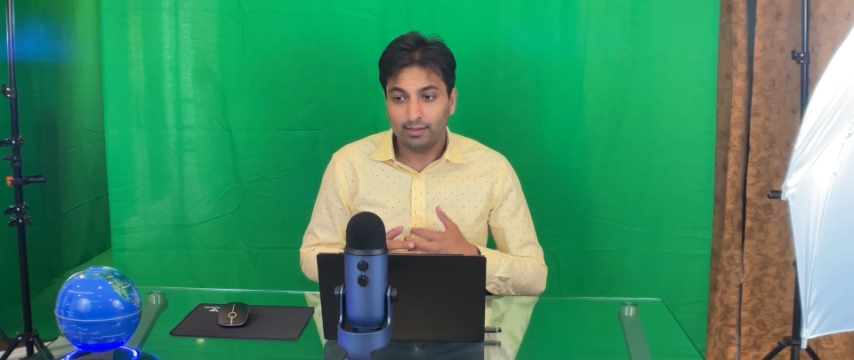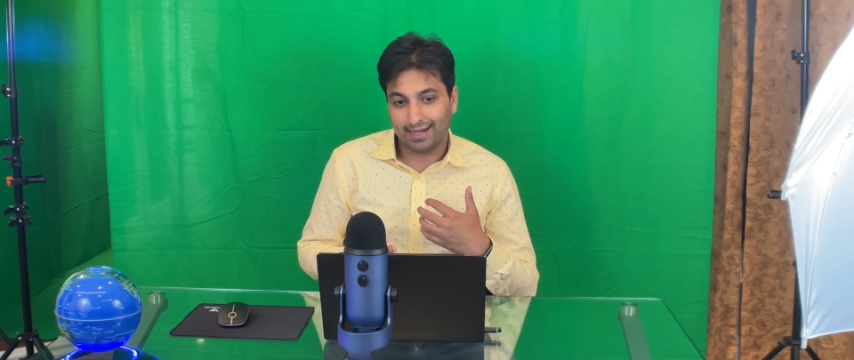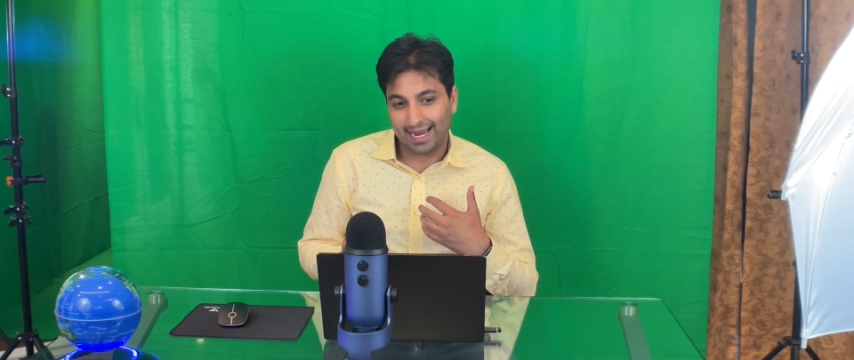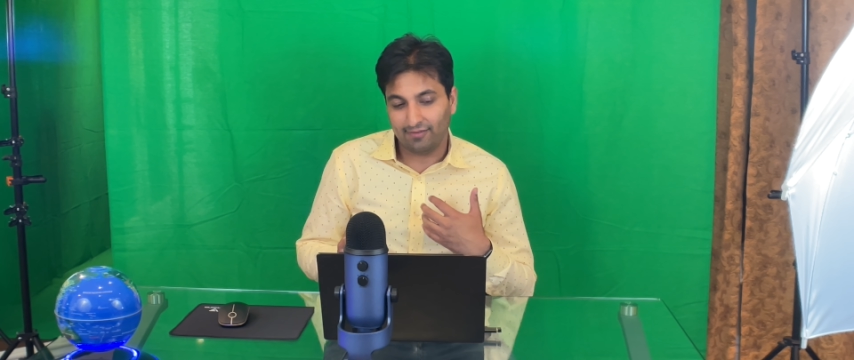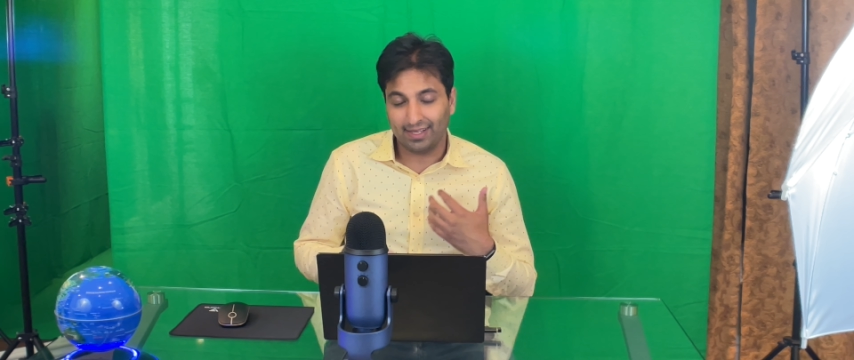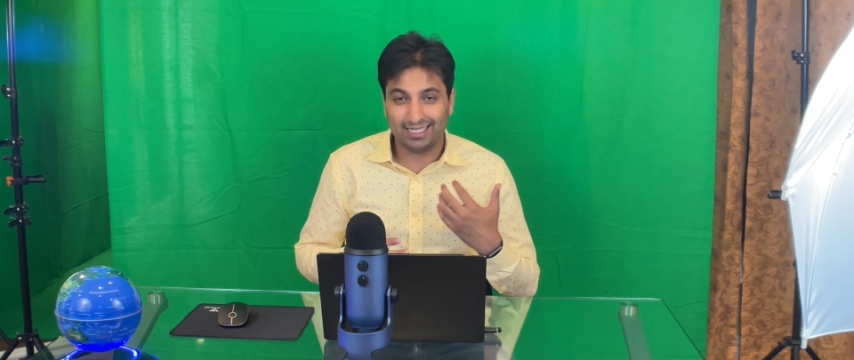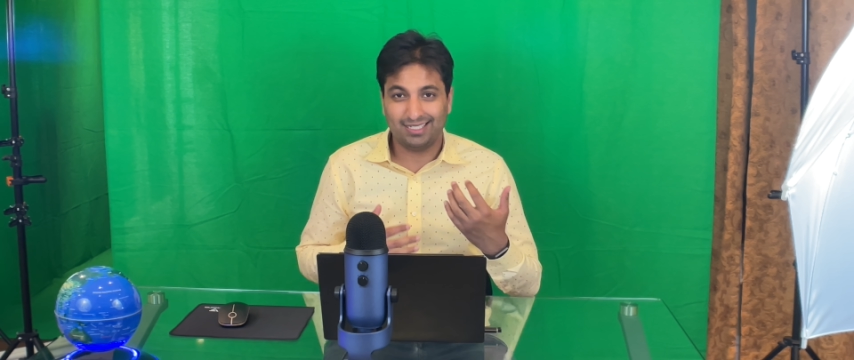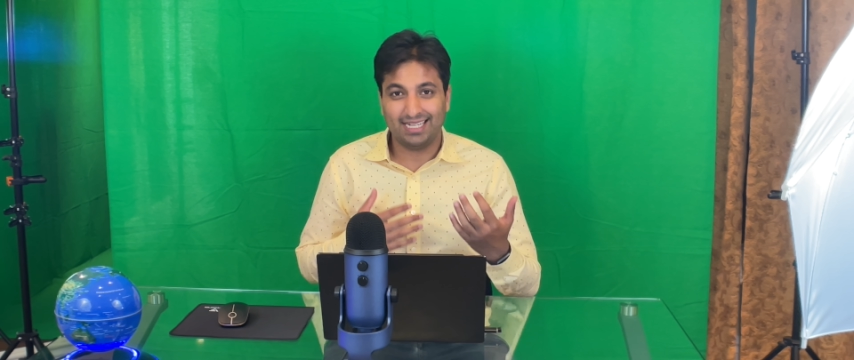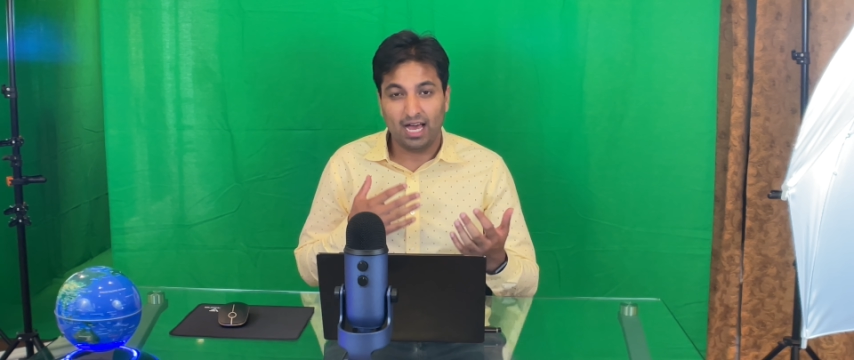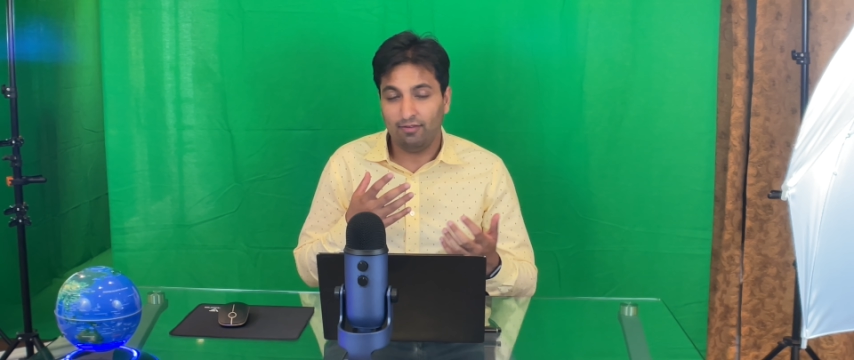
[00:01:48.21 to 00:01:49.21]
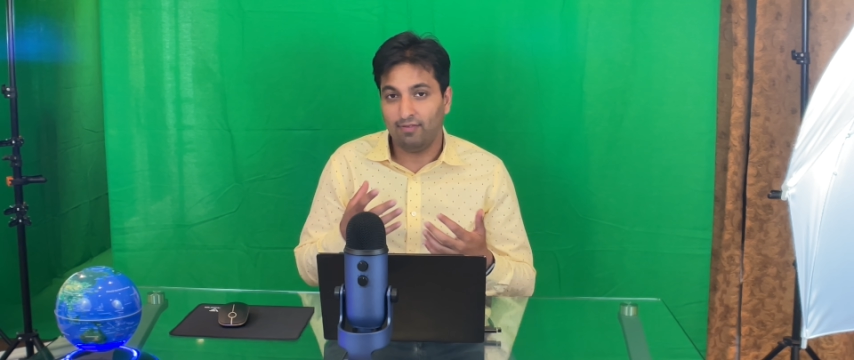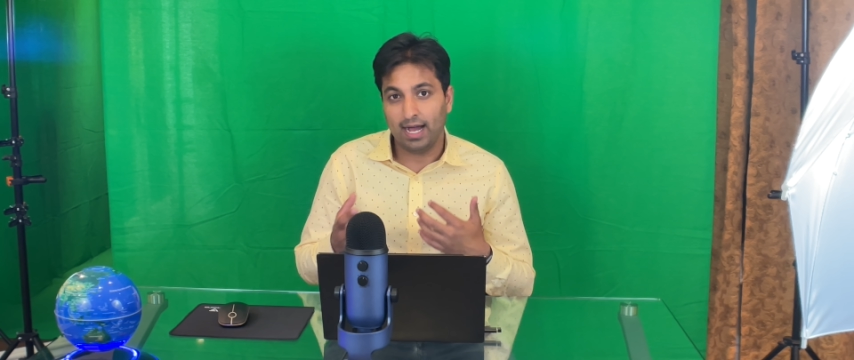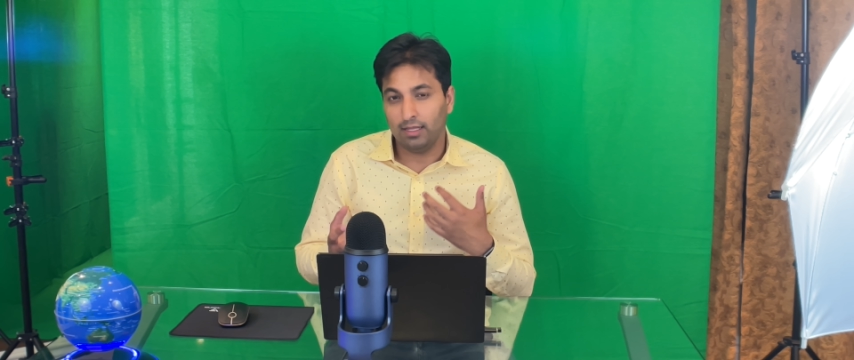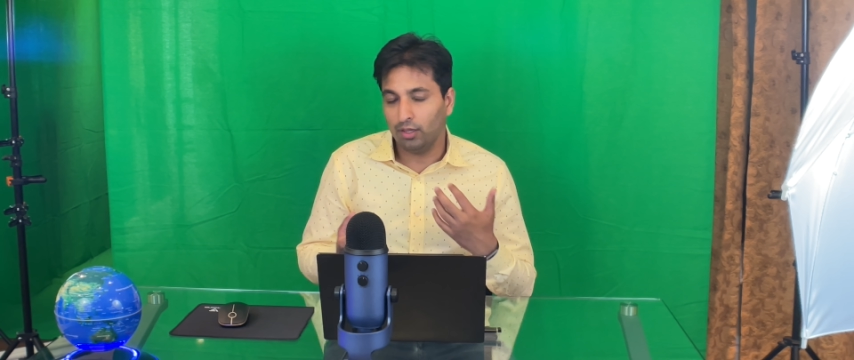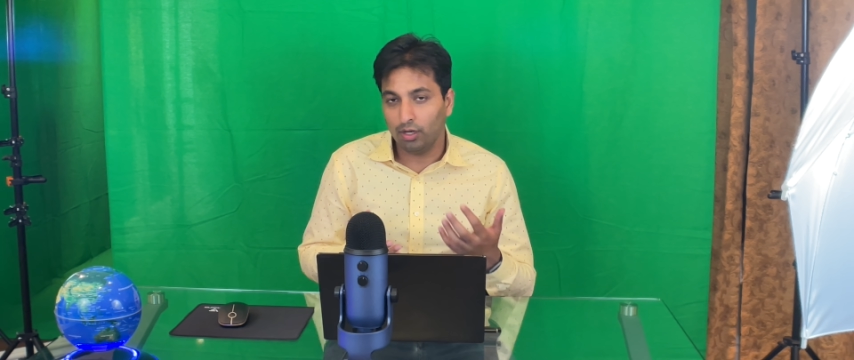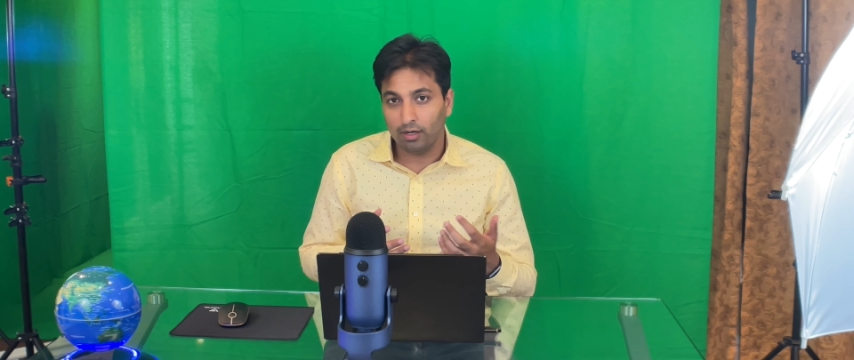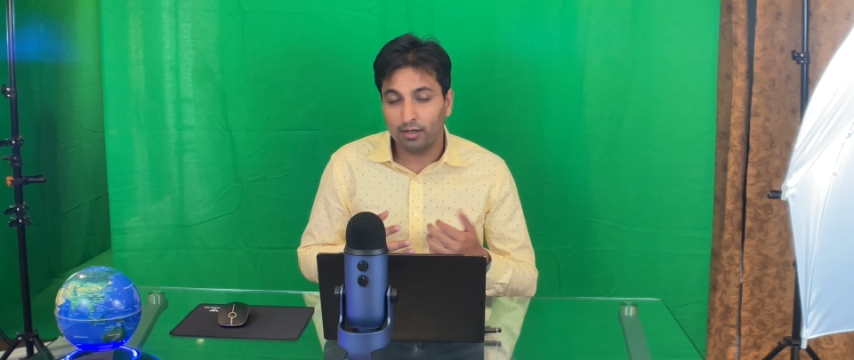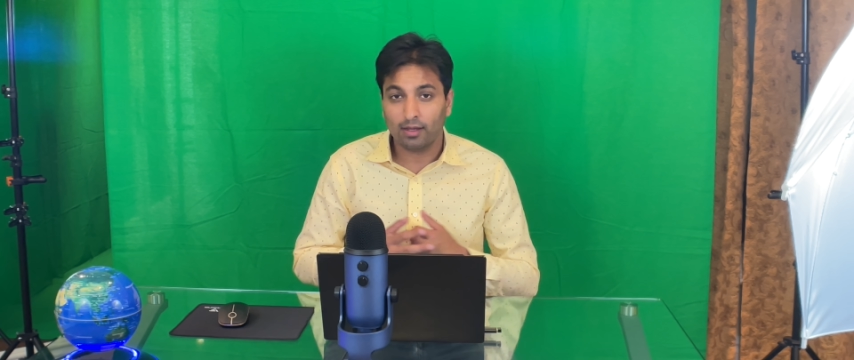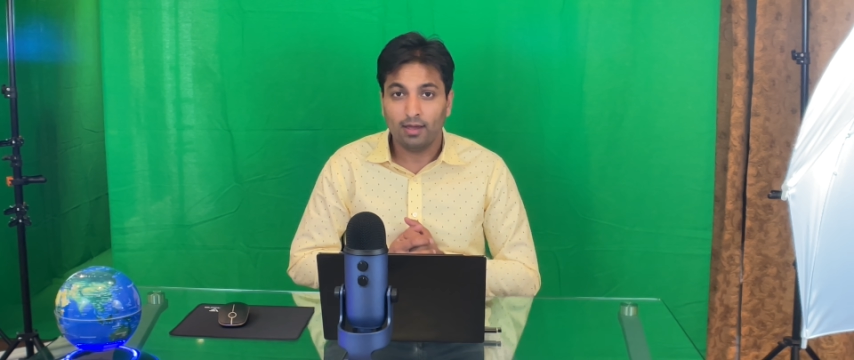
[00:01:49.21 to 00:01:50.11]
kind of like a sci-fi look,